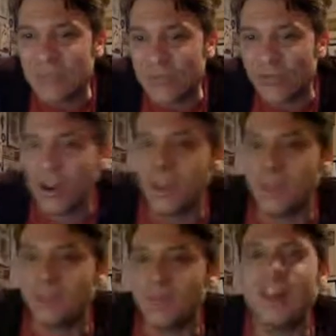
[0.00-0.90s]
trying
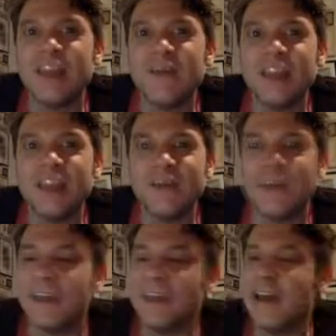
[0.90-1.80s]
to play Mega
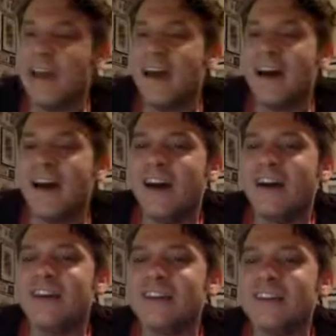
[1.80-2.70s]
Man.
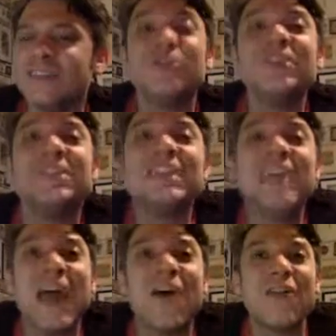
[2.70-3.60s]
So we'll see
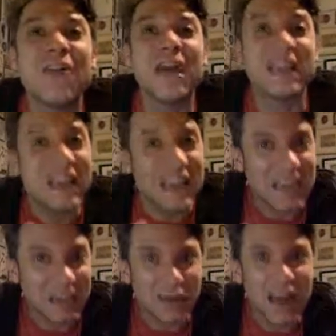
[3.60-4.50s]
how that
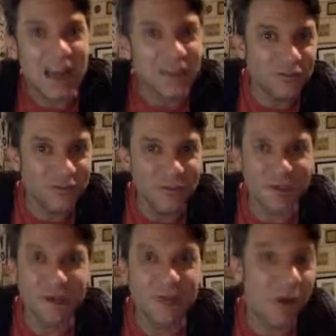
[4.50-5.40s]
interactive
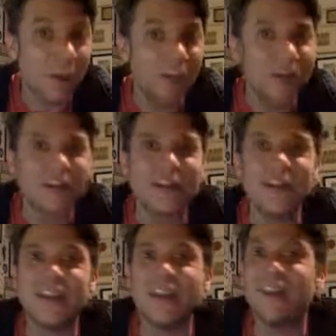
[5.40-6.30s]
public
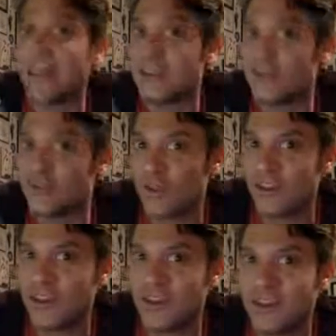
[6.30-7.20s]

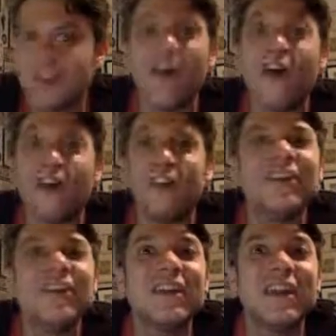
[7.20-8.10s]
electronic art
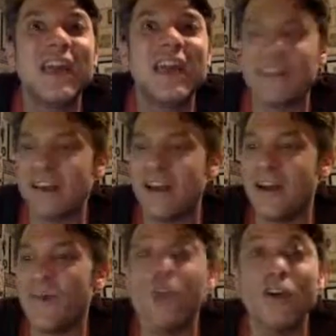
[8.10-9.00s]
can
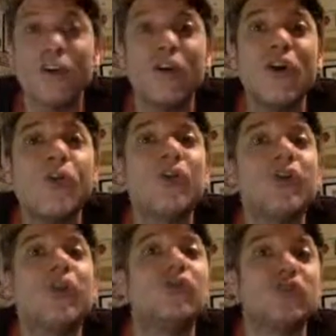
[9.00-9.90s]
work with a
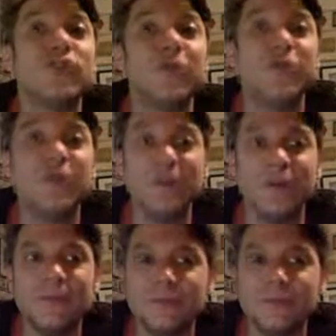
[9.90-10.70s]
large group of people.